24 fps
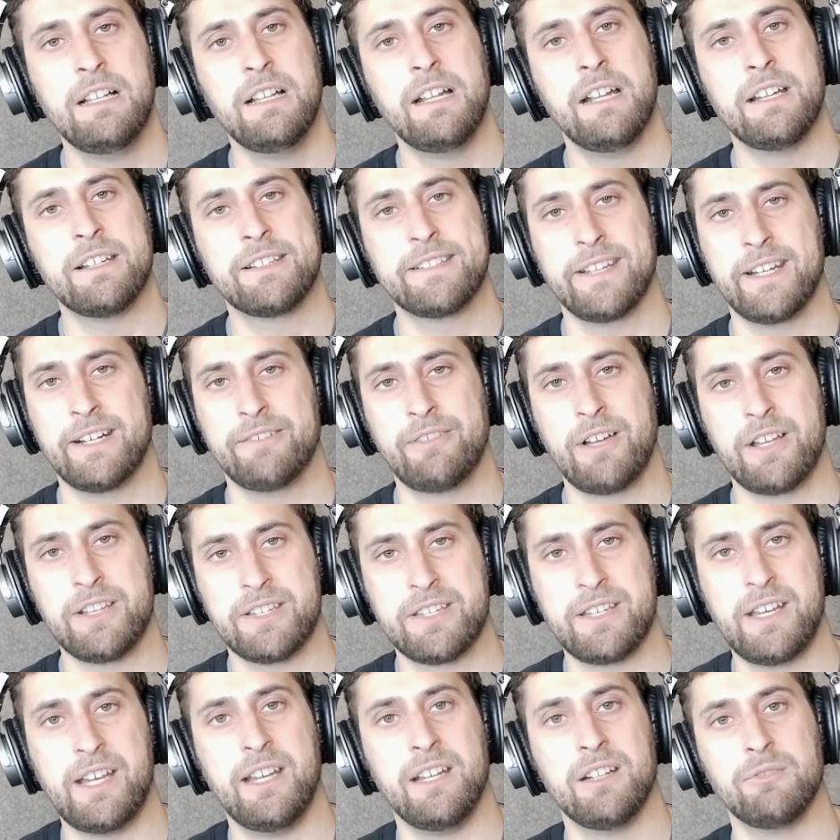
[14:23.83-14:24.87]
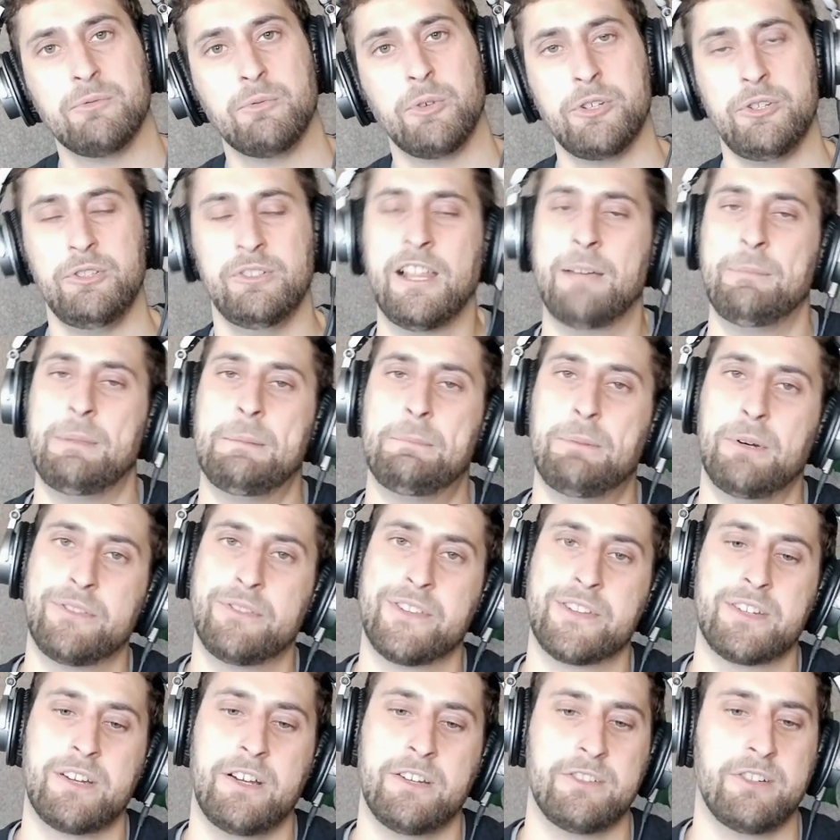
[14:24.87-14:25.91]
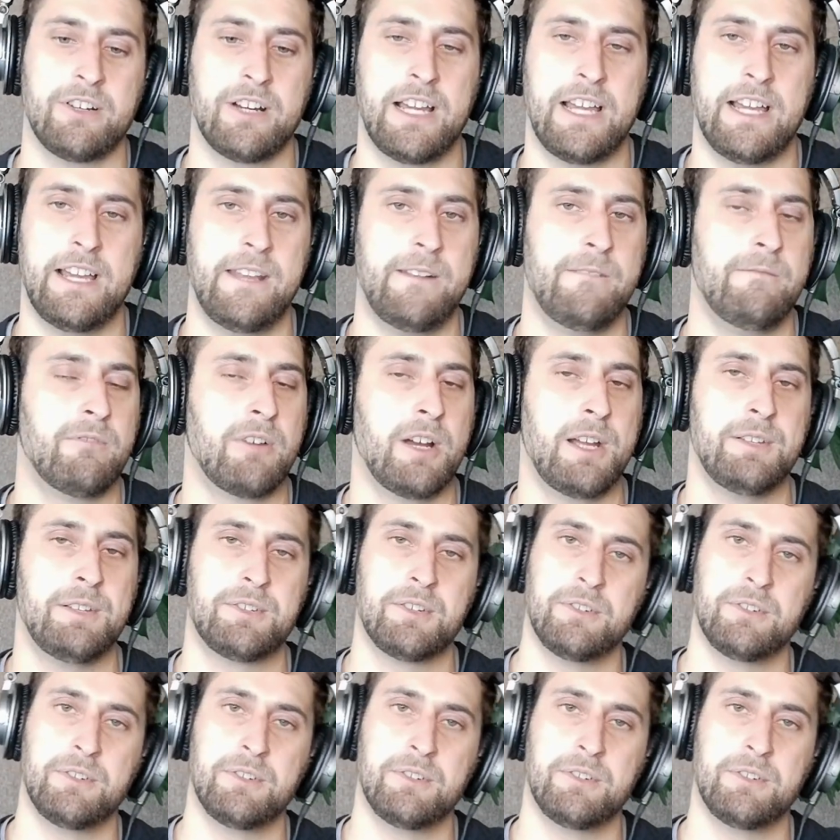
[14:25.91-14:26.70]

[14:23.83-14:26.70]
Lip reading: Instead of us saying, will you let me put this on your head, right?